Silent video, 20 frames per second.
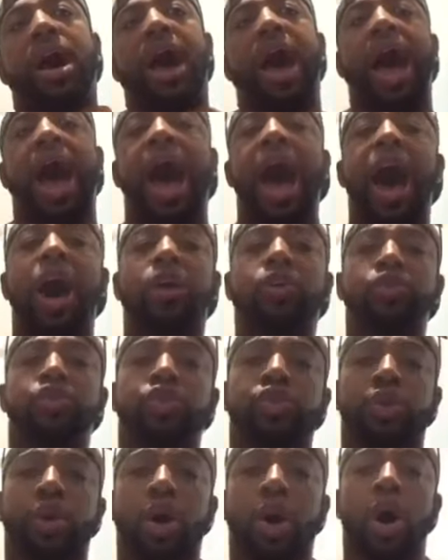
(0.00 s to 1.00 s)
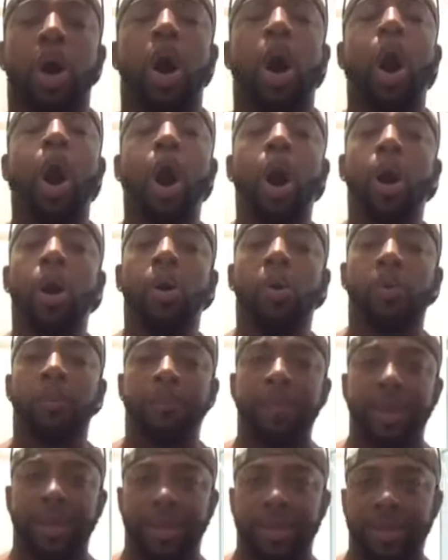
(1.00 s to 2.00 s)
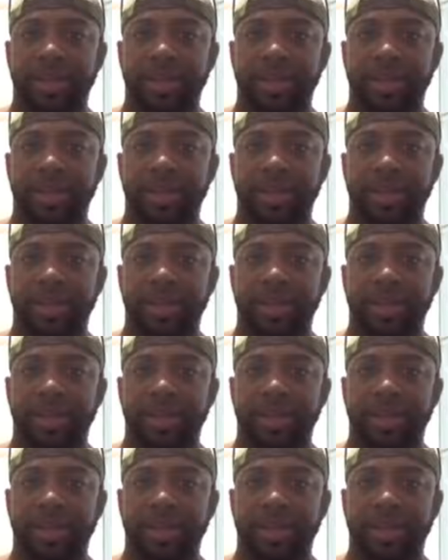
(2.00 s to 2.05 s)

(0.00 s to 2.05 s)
I'll draw all men.